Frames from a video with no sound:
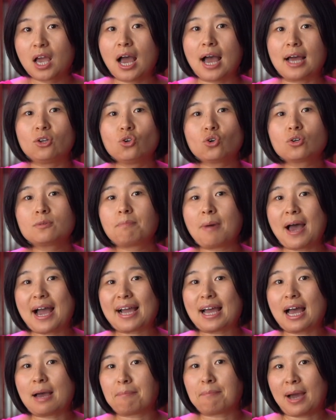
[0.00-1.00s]
I looked
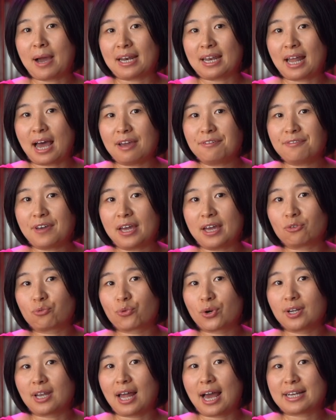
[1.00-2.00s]
back at my life and
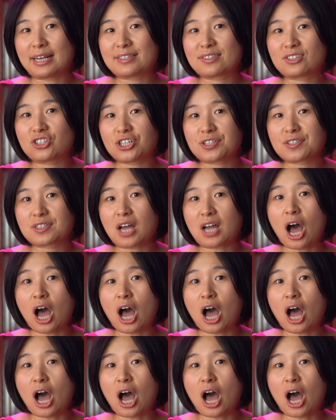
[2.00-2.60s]
realized just